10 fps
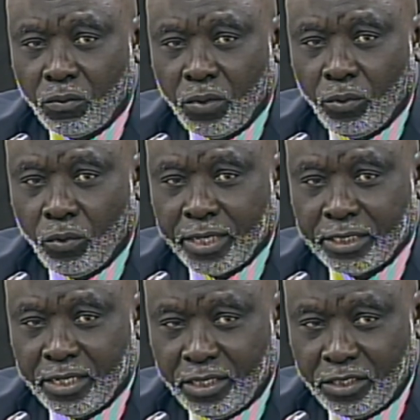We would
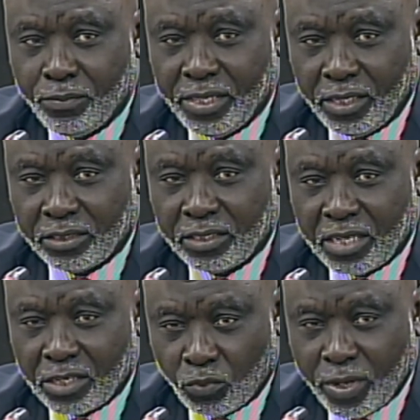attend these meetings
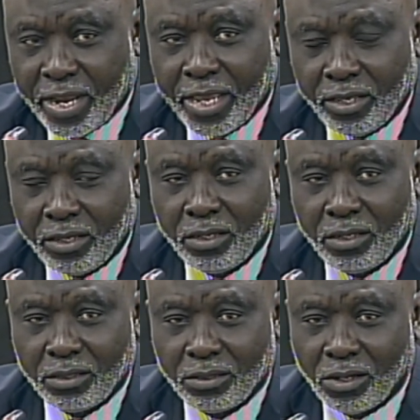and that's when I
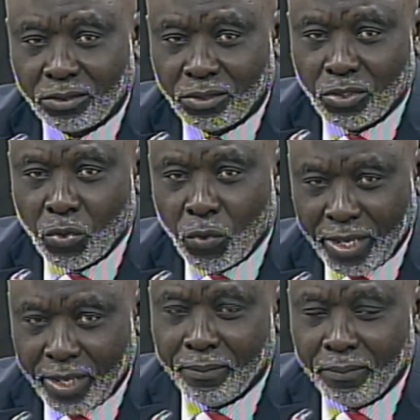got to know
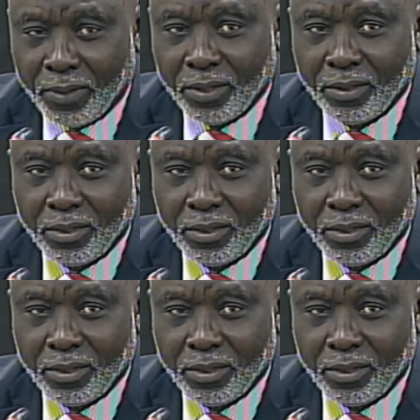him.